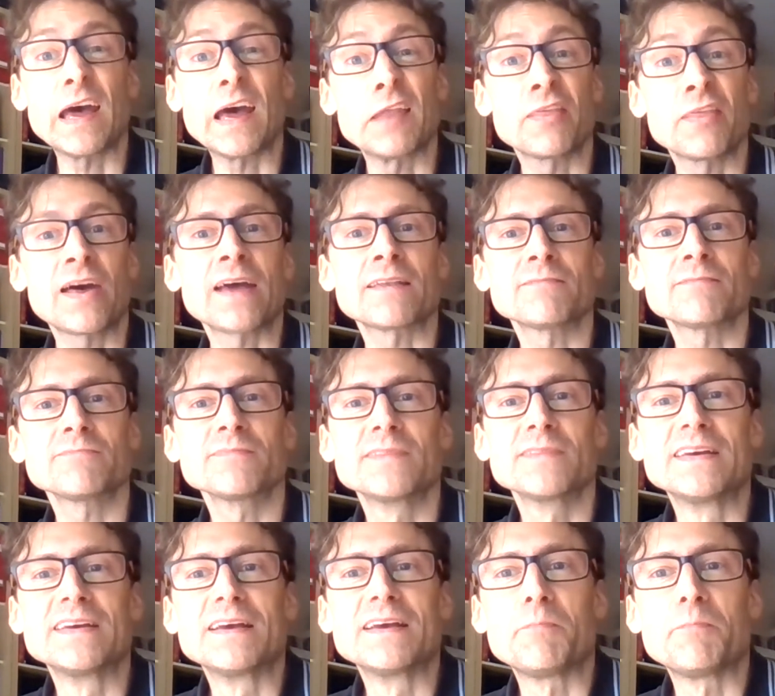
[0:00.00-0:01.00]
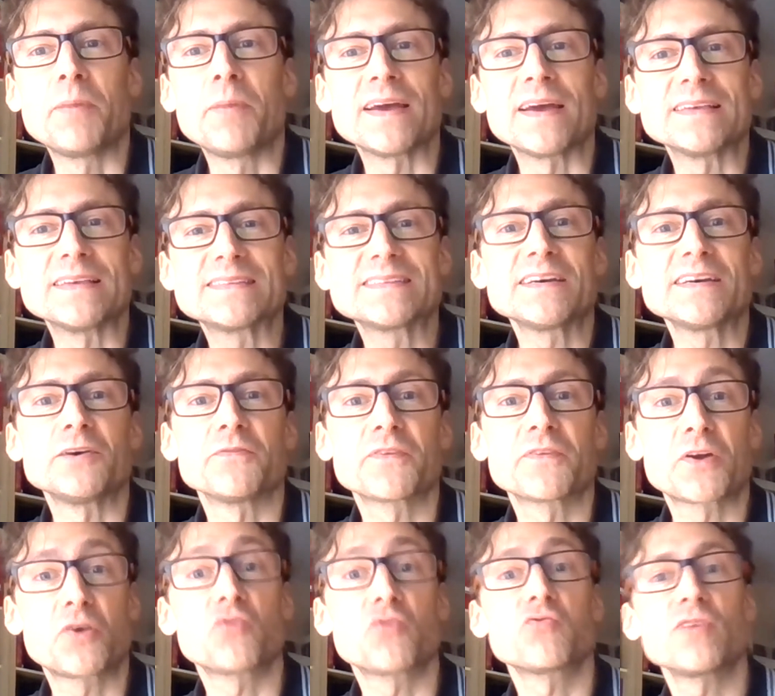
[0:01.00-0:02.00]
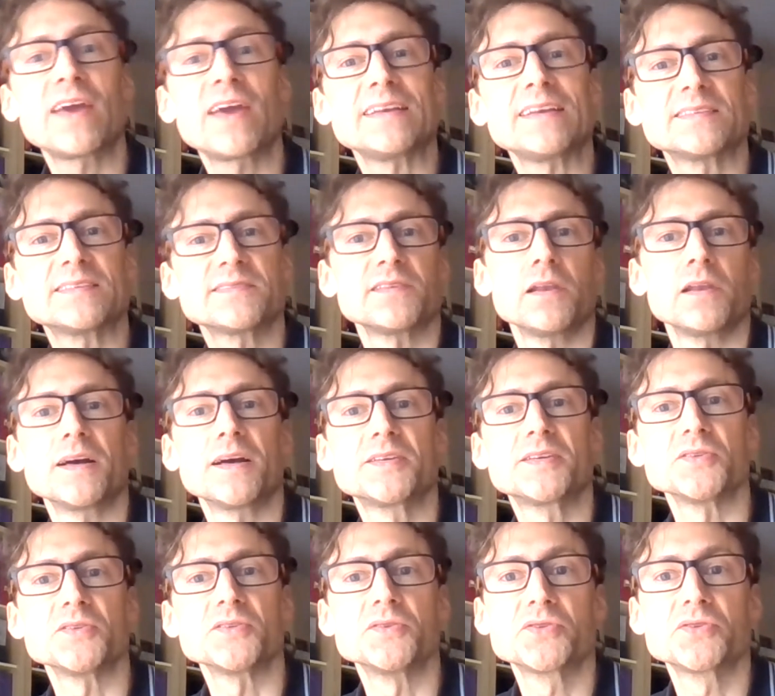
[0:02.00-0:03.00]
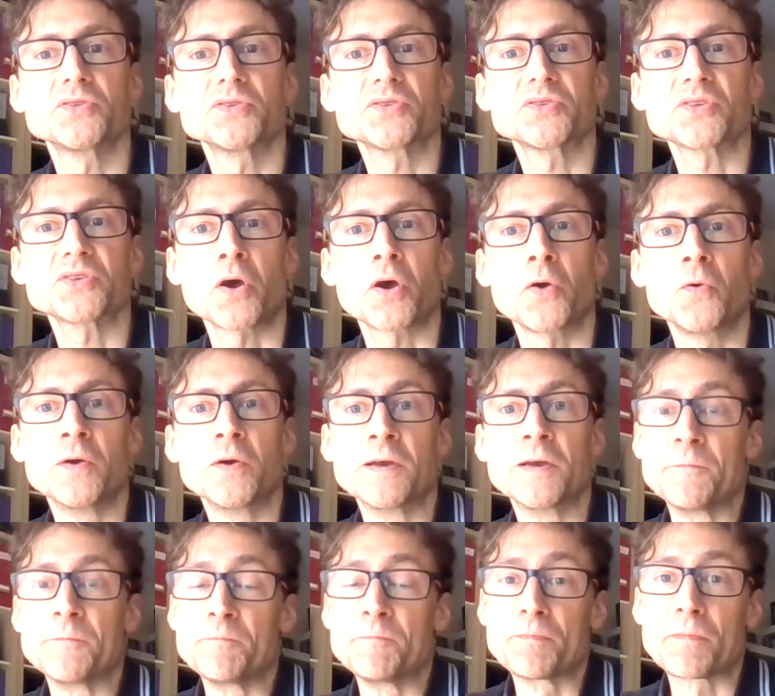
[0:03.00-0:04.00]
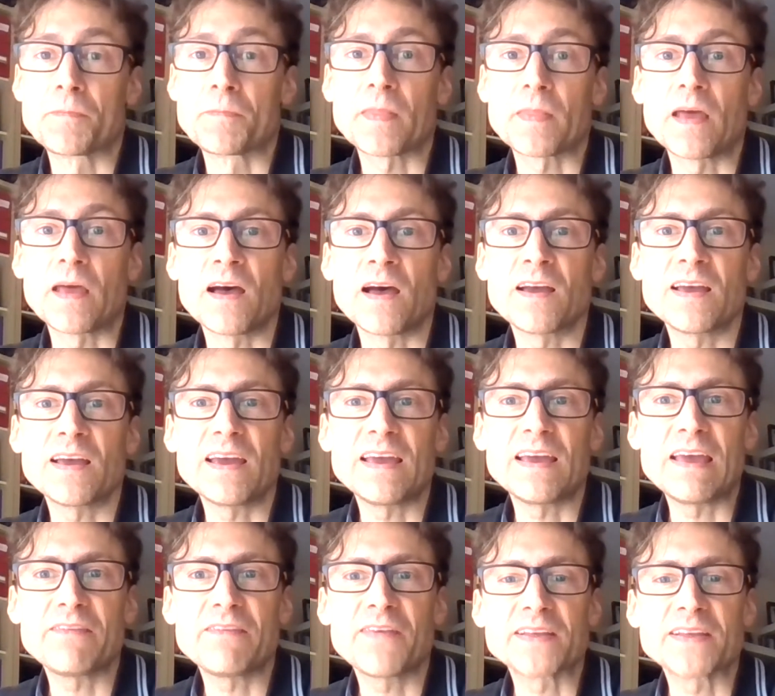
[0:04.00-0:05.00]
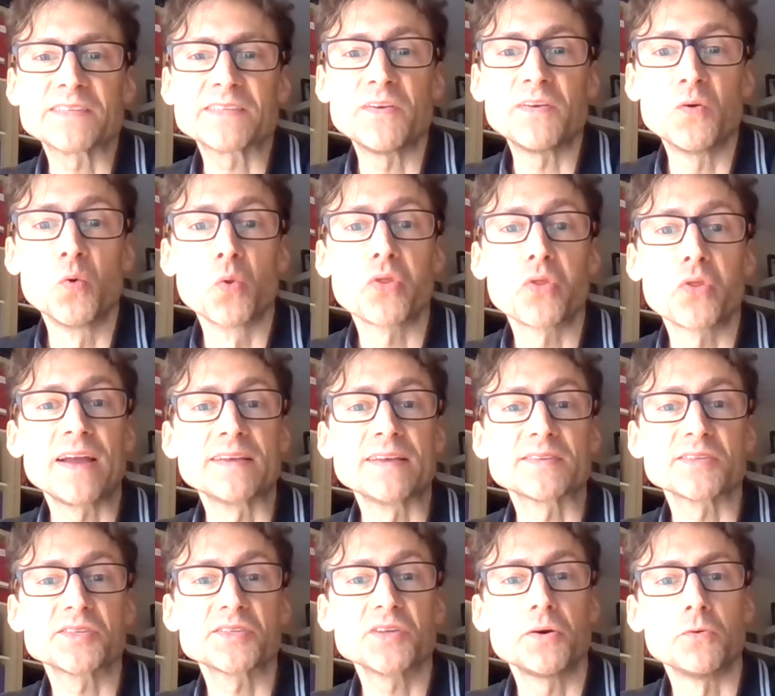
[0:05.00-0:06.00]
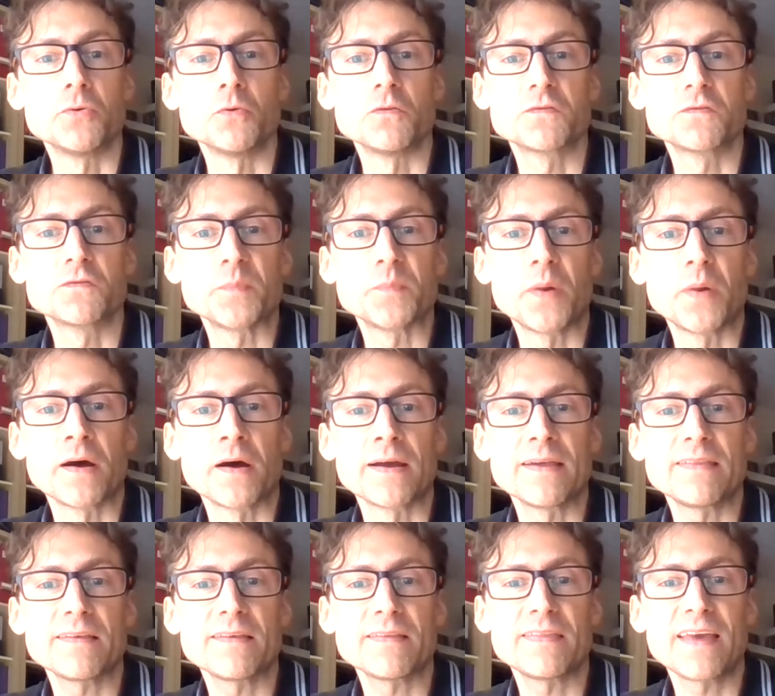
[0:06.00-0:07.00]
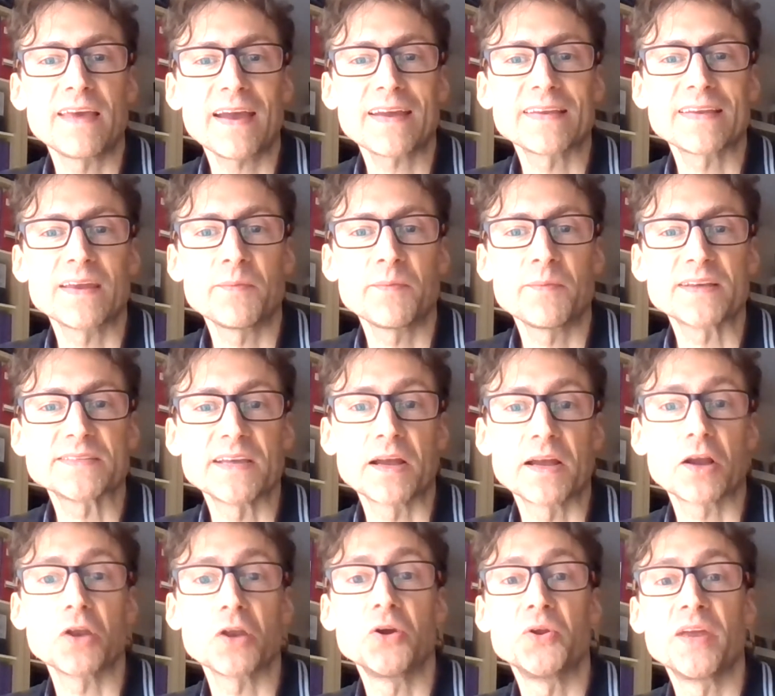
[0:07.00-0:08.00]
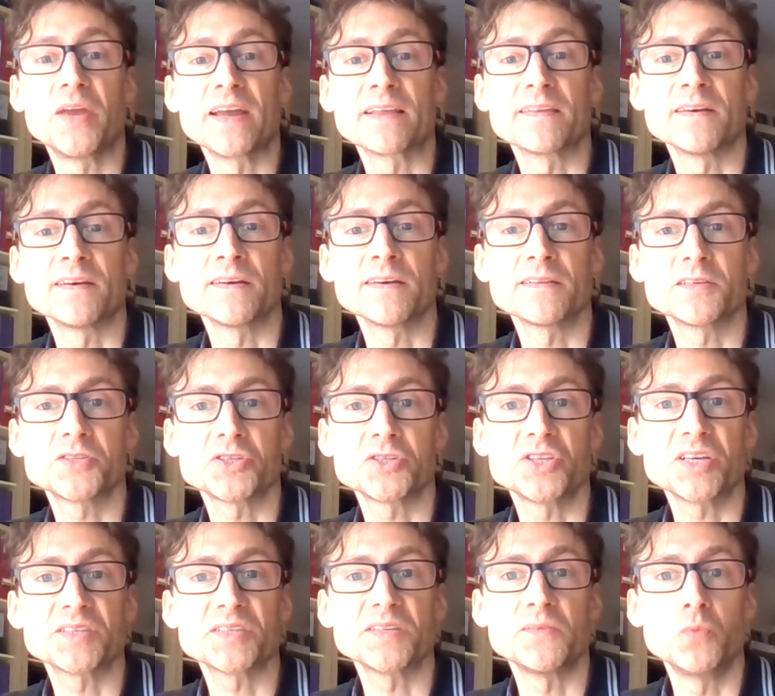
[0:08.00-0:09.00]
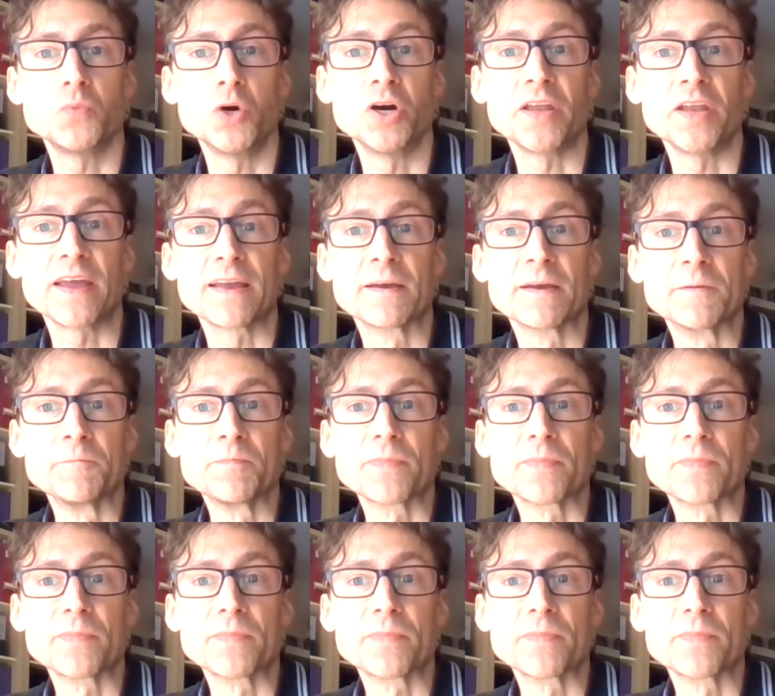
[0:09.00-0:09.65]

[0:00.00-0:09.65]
and that by itself creates the license. So effectively all things are solved by the academics including the suggested wording.